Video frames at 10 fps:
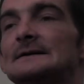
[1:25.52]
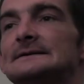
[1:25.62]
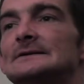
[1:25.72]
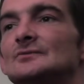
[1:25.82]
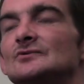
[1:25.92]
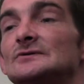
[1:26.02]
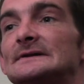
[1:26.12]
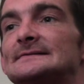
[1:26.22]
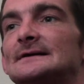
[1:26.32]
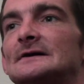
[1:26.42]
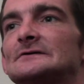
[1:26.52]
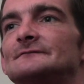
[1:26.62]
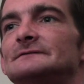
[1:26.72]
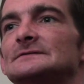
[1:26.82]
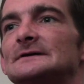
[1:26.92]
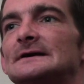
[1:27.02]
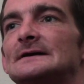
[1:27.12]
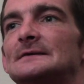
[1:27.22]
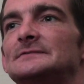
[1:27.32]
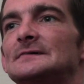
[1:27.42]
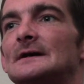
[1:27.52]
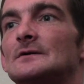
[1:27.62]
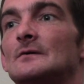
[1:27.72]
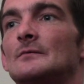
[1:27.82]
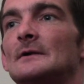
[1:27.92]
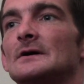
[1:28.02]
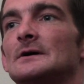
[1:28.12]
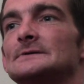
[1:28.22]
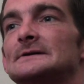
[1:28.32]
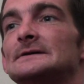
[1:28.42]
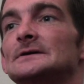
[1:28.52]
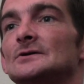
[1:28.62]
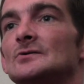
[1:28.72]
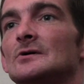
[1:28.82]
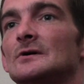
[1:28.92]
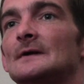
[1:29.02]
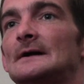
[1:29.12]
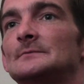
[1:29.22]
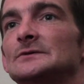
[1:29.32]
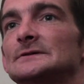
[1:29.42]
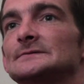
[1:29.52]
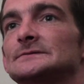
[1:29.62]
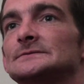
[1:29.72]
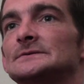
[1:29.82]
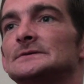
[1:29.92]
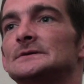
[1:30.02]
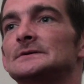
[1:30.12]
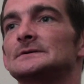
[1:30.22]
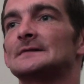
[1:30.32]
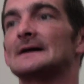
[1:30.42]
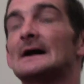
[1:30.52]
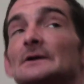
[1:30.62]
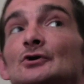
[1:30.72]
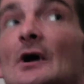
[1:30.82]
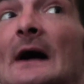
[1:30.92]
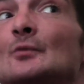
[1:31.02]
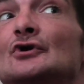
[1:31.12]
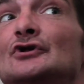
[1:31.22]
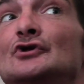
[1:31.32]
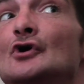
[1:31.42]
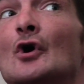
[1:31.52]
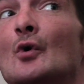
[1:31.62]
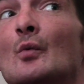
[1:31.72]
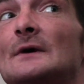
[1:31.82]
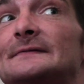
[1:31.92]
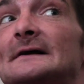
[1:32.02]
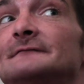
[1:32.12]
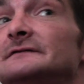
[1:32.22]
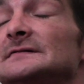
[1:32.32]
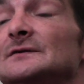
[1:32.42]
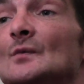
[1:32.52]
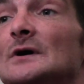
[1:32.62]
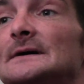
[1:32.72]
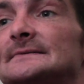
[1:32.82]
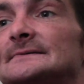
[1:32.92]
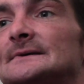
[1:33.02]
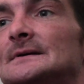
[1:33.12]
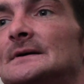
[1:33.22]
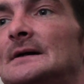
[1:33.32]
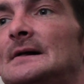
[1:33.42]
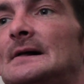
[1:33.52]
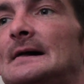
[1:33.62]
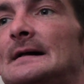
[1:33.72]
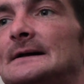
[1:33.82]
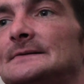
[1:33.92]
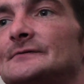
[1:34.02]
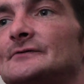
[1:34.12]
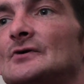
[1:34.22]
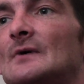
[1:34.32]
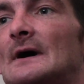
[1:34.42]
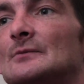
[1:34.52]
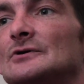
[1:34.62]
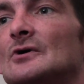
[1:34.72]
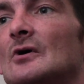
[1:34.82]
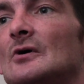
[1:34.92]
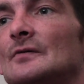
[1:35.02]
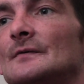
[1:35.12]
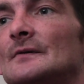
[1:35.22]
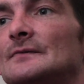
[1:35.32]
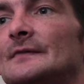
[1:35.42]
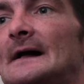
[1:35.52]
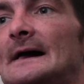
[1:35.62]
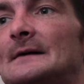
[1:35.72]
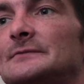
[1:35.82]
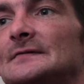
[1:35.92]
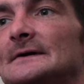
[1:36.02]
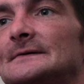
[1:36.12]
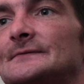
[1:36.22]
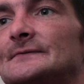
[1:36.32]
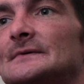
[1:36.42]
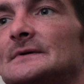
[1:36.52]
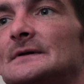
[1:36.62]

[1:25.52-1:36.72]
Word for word: I'd get a really scared feeling, and I'd be like, oh my gosh, I need to go call the ambulance. Like I don't, I wouldn't know what that feeling was, and so I would call the ambulance,